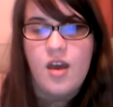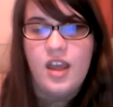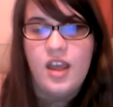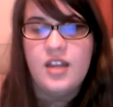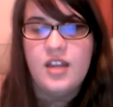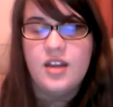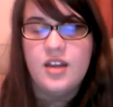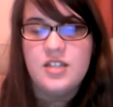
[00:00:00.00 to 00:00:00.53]

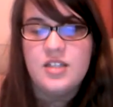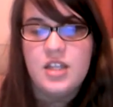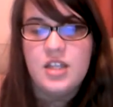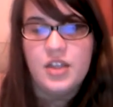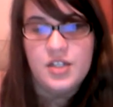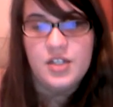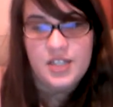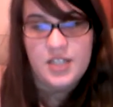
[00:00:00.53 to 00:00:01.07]
In
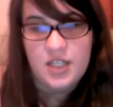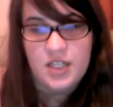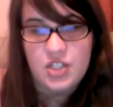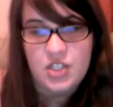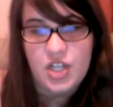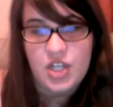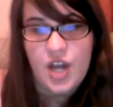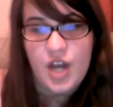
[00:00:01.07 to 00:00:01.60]
1913,
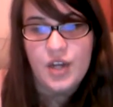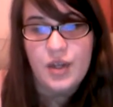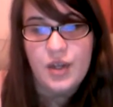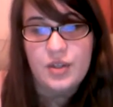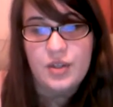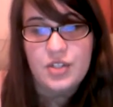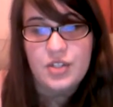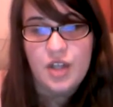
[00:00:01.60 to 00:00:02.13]

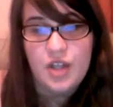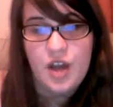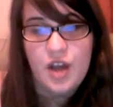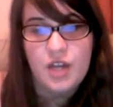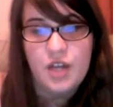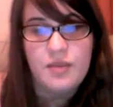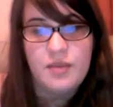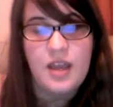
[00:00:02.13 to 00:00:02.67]

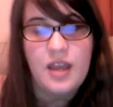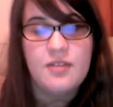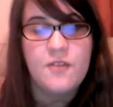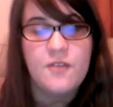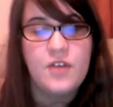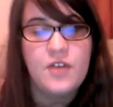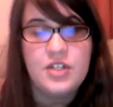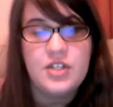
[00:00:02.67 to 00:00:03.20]
Chicago became the
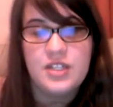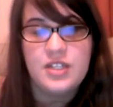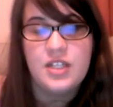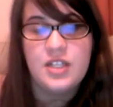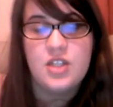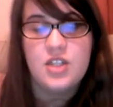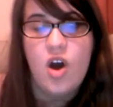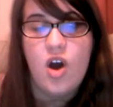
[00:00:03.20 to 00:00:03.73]
first city to